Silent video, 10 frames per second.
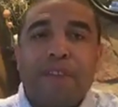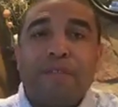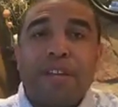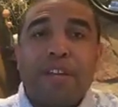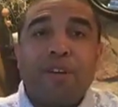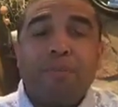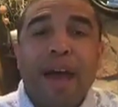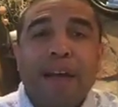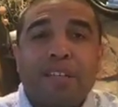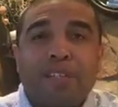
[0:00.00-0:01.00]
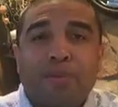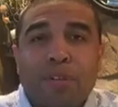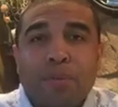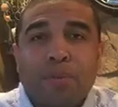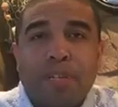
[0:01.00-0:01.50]
video package that we're
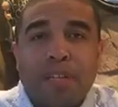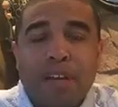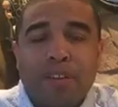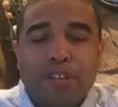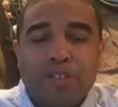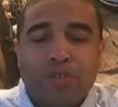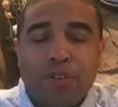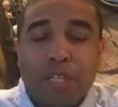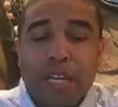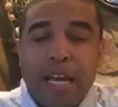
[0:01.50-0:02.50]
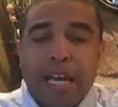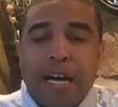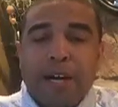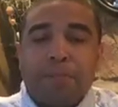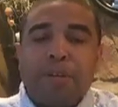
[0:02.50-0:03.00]
going to be putting together here shortly.
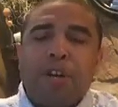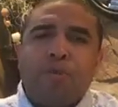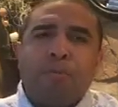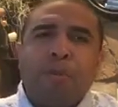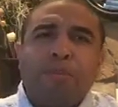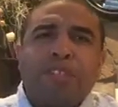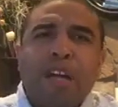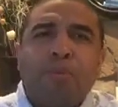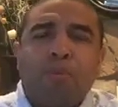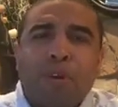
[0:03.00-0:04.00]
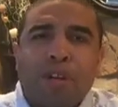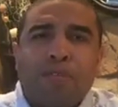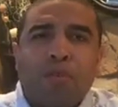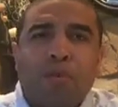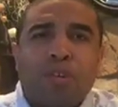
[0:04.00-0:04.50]
But remember, step 1,
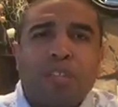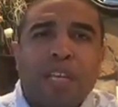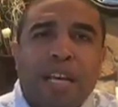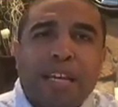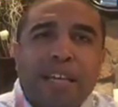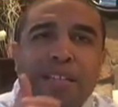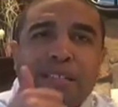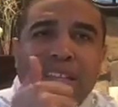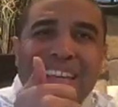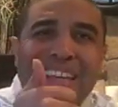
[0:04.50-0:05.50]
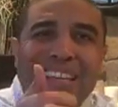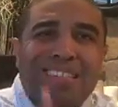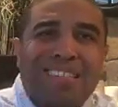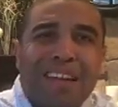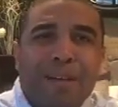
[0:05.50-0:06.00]
of course, is the E
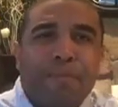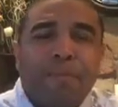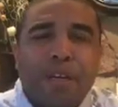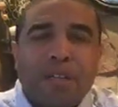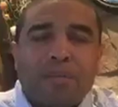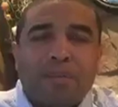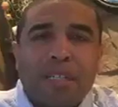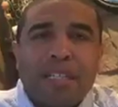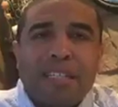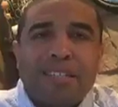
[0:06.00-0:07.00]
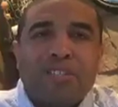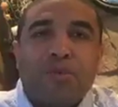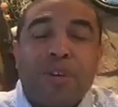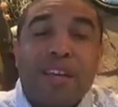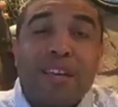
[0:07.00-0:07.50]
step. It is to
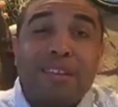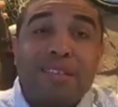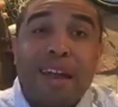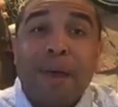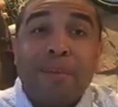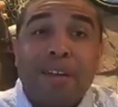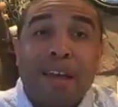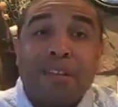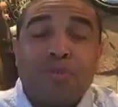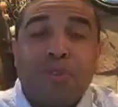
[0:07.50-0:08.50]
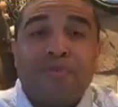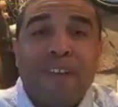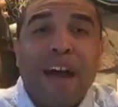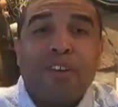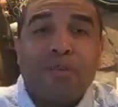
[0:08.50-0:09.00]
examine and to
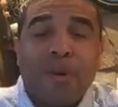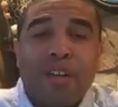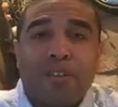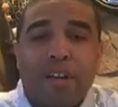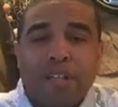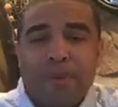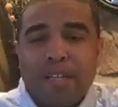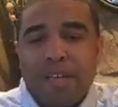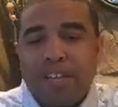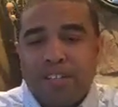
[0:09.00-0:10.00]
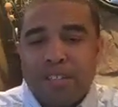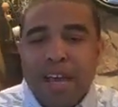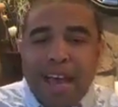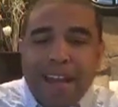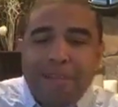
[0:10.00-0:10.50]
evaluate your expectations.
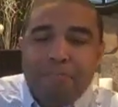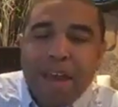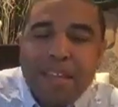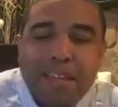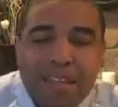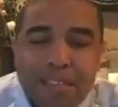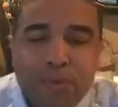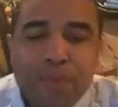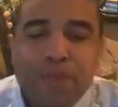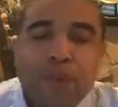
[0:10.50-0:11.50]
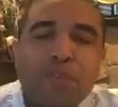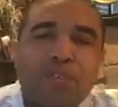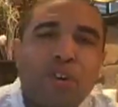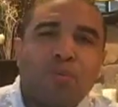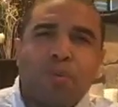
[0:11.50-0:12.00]
And the main things that we
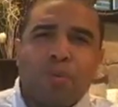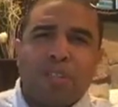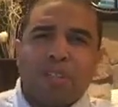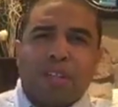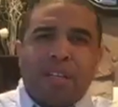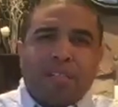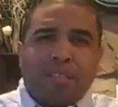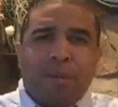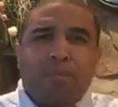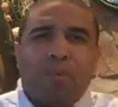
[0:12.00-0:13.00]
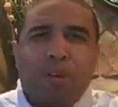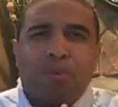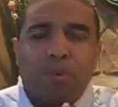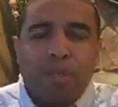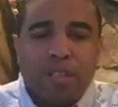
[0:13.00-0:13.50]
focus on when we're looking at step 1,
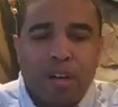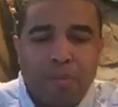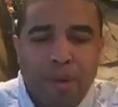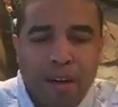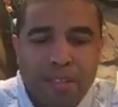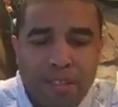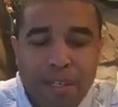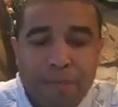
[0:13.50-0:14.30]
what we talk about is